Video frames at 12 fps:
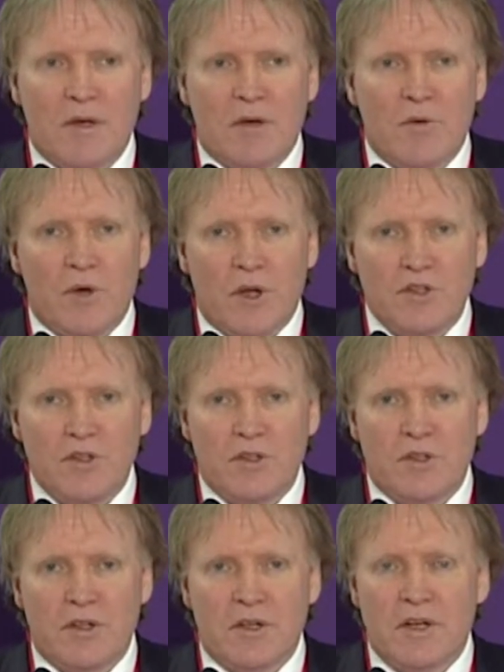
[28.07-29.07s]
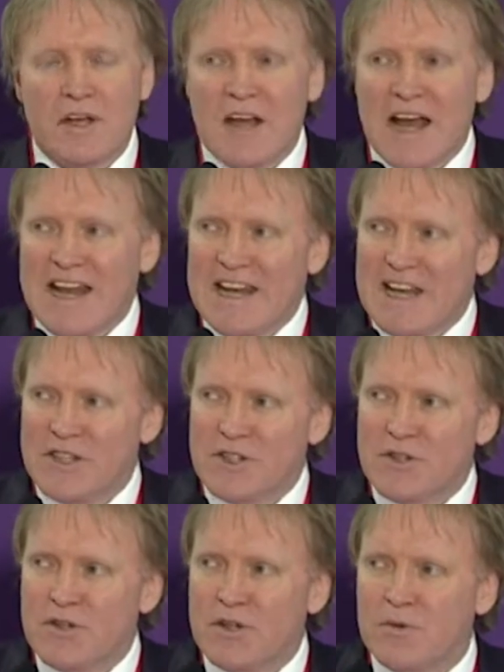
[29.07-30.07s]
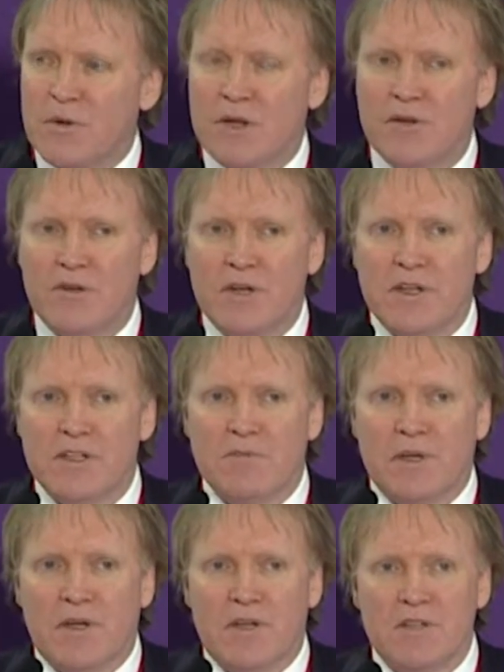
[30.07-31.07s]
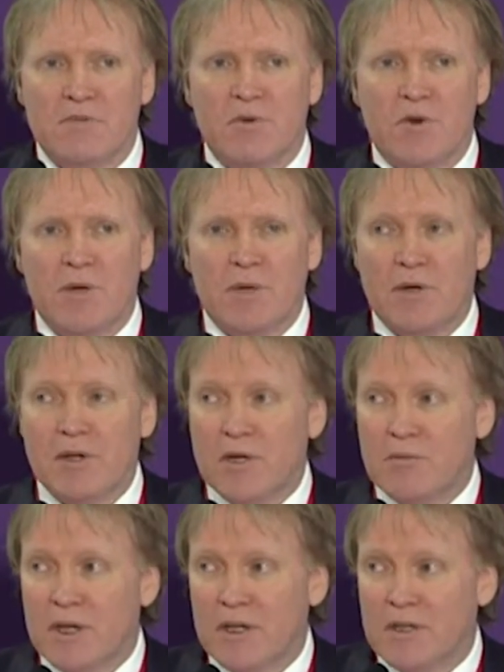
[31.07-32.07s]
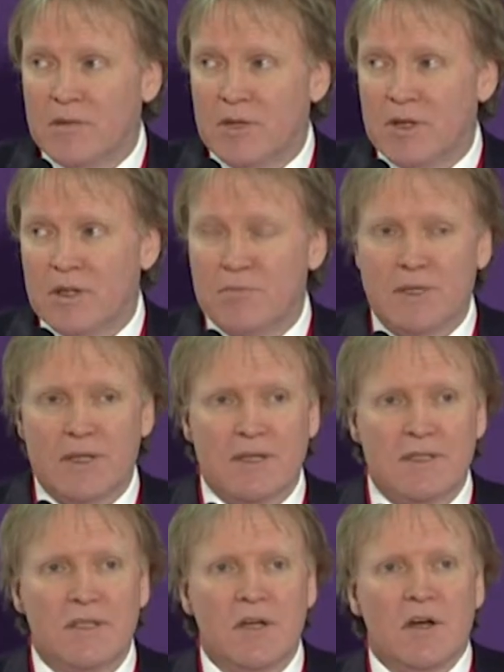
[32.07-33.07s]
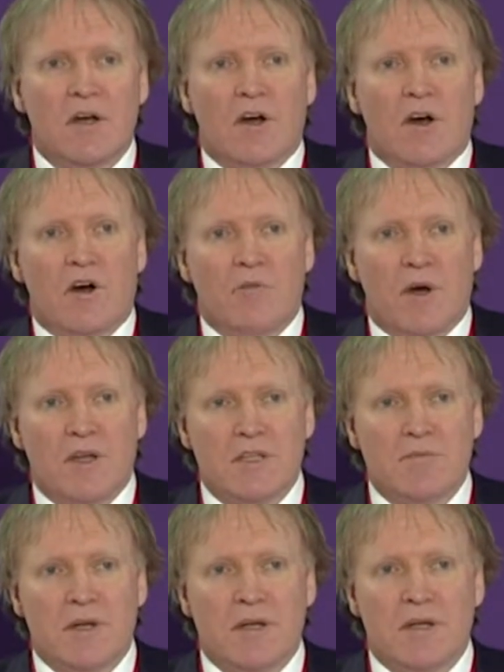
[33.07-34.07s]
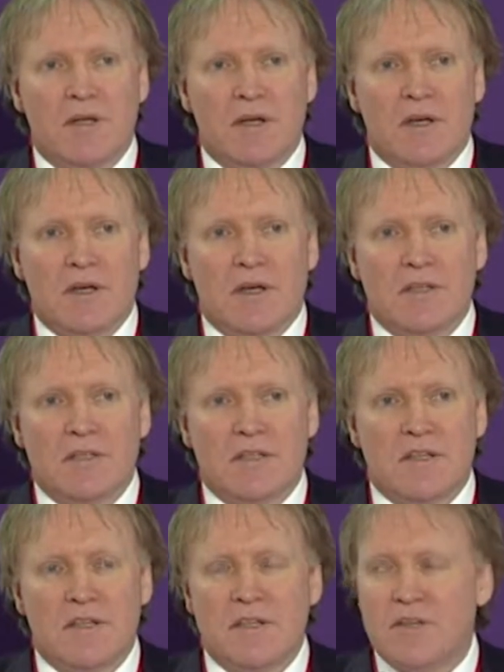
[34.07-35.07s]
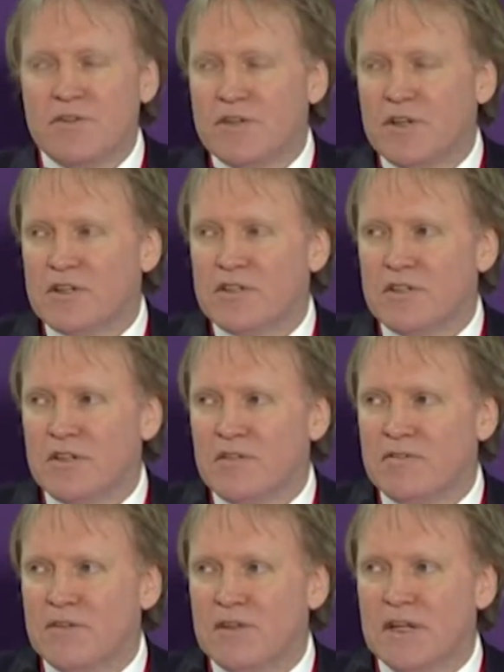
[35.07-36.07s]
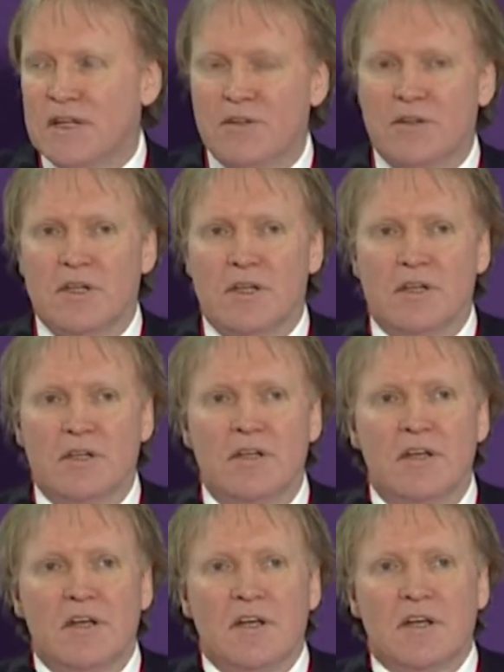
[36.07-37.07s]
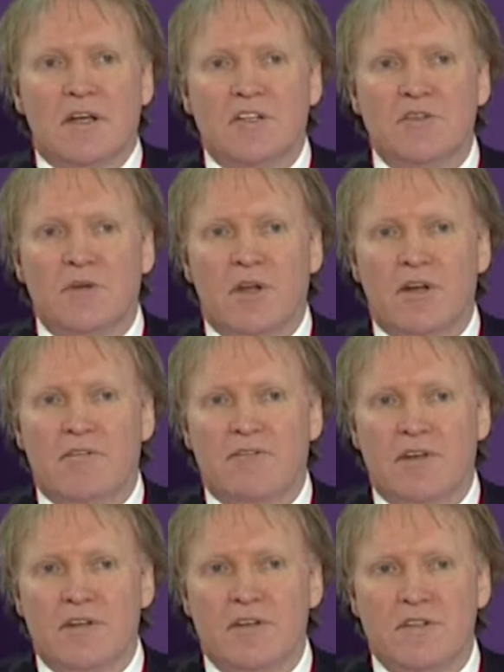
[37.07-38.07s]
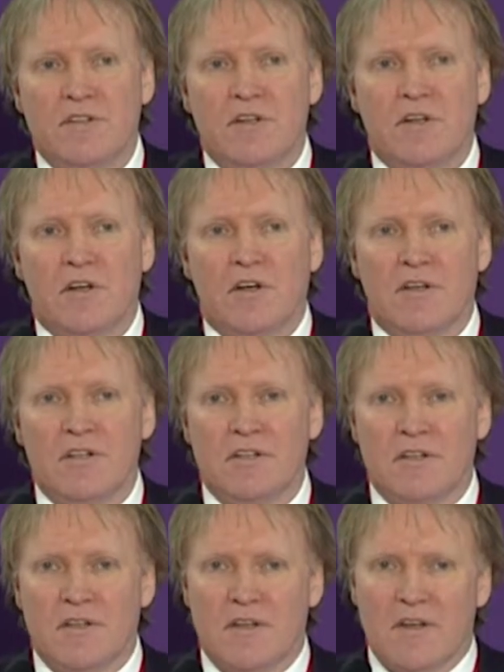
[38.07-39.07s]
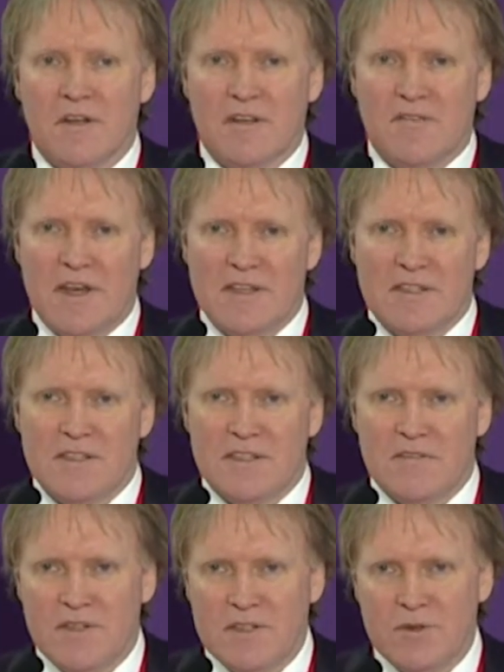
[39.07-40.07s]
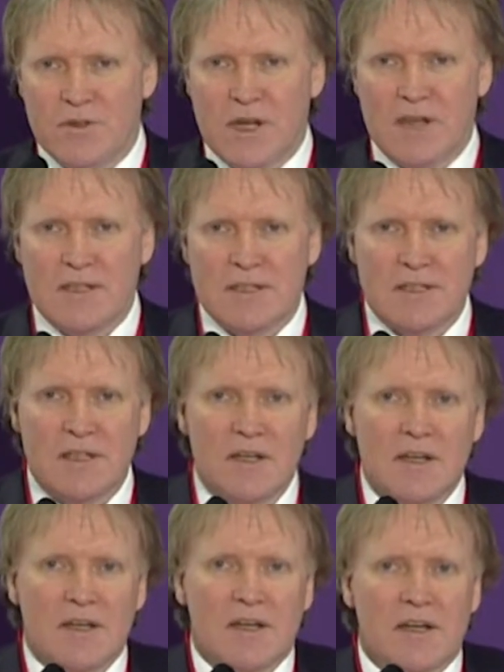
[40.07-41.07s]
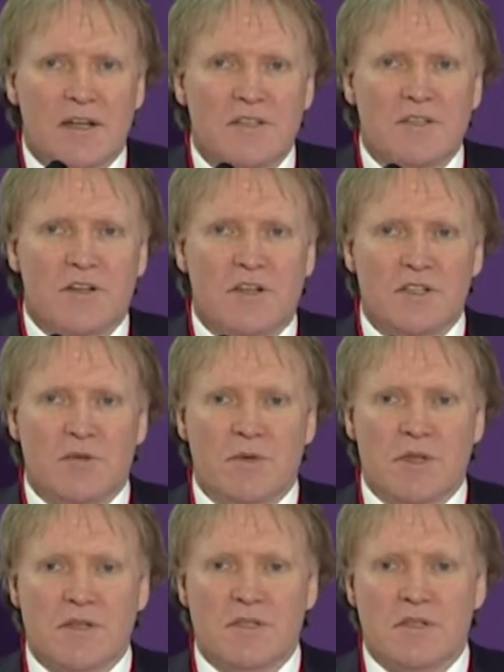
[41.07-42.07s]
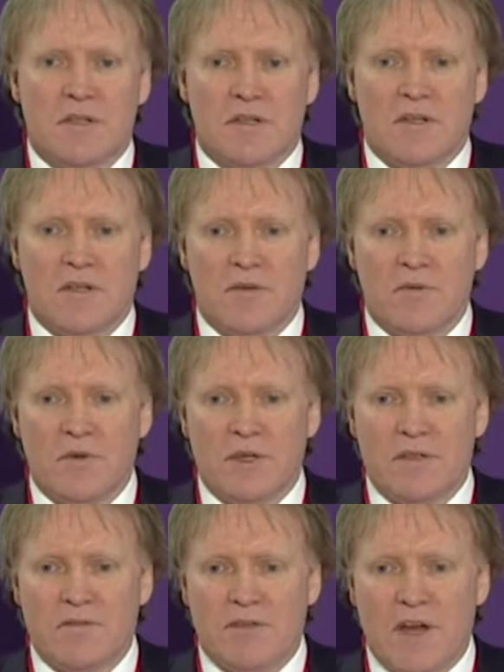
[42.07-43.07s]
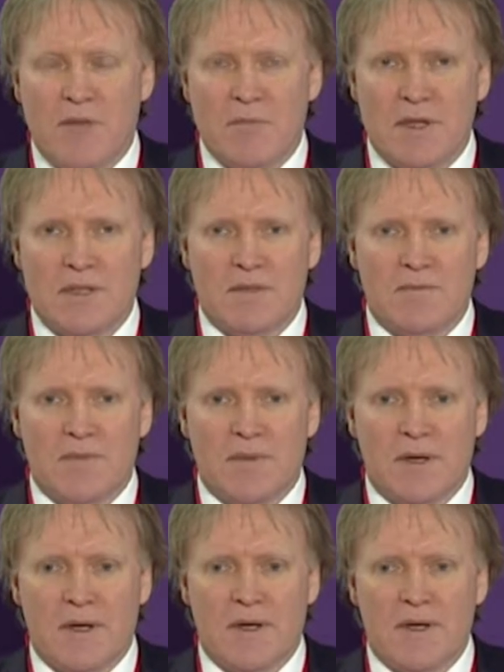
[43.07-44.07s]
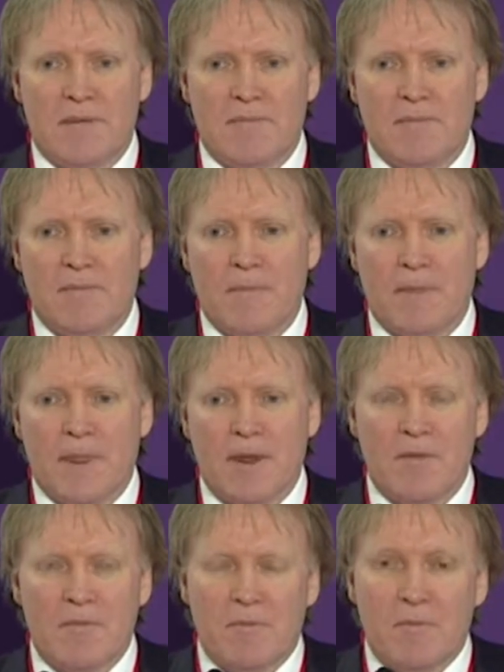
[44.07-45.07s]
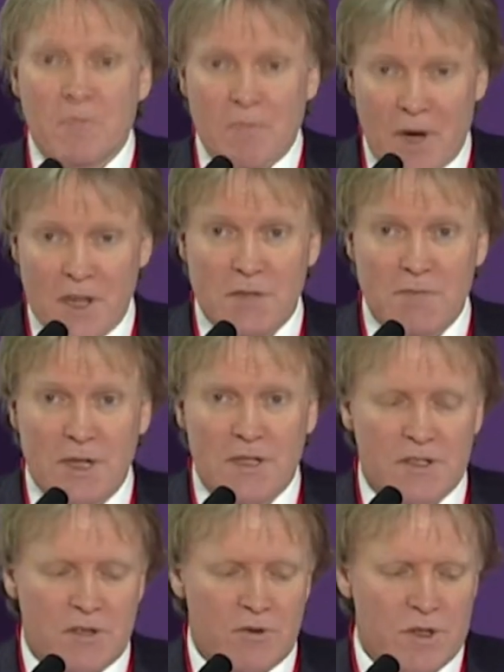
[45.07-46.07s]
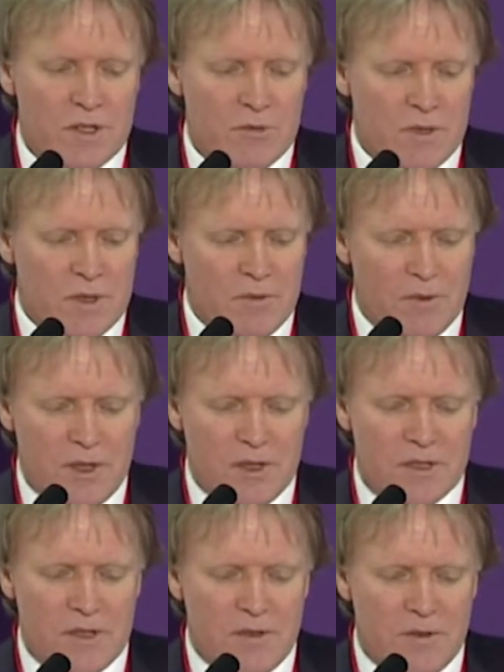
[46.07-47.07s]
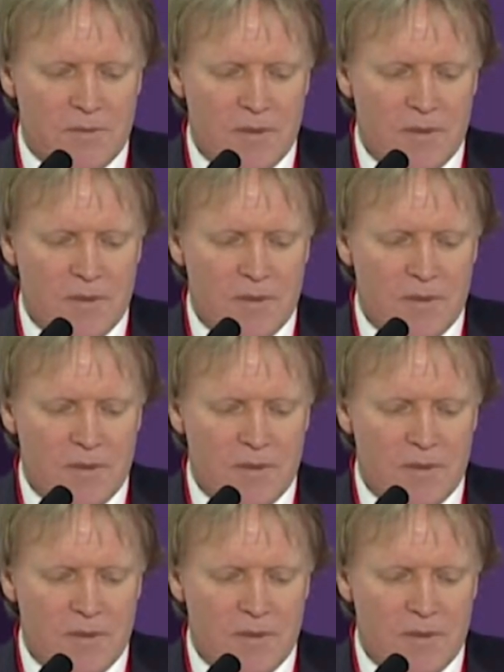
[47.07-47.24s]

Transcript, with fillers: We're not sure necessarily whether it's because more people are coming into the marketplace or possibly it's the introduction of lignocaine into a lot of fillers, causing the vessels to vasodilate, and as a consequence, the rate of embolism um, possibly is increasing, we consider.